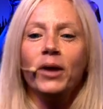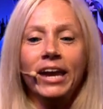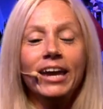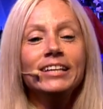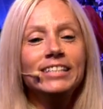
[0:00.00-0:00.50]

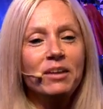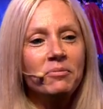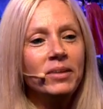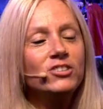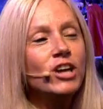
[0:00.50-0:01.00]
he is keeping
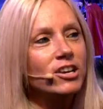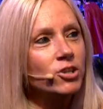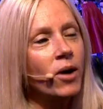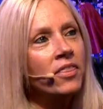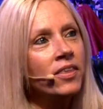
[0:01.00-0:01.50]
me in check.
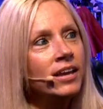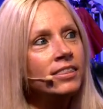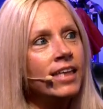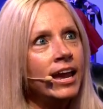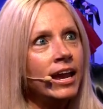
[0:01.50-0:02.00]
So I think
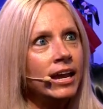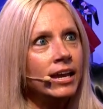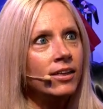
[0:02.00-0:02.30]
they